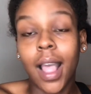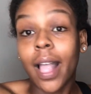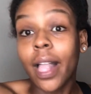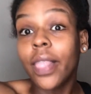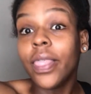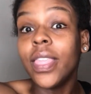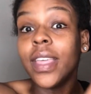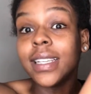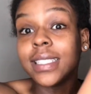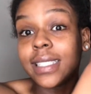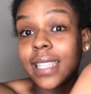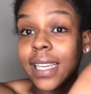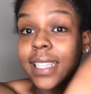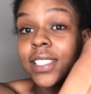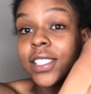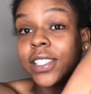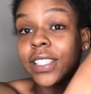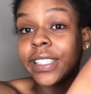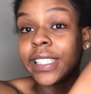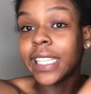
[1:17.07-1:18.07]
the
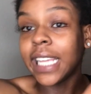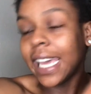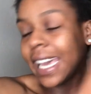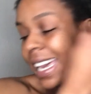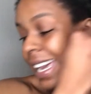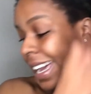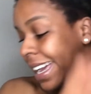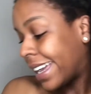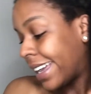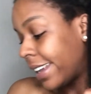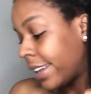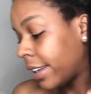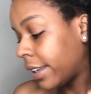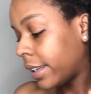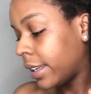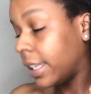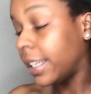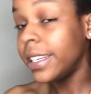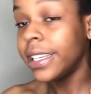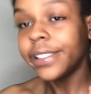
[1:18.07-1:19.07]
section that I
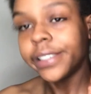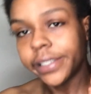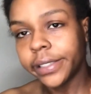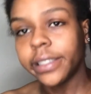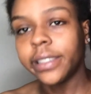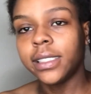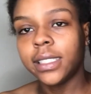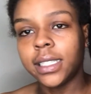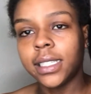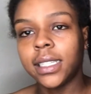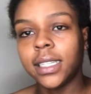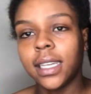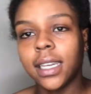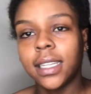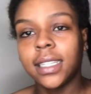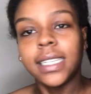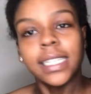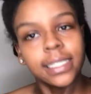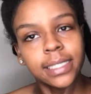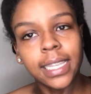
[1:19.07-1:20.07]
initially
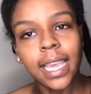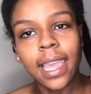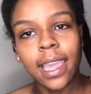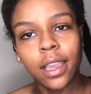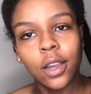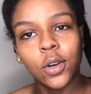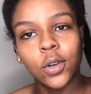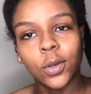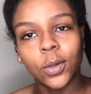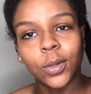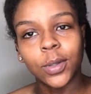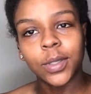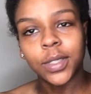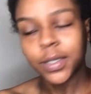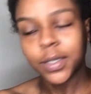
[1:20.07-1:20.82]
detangled,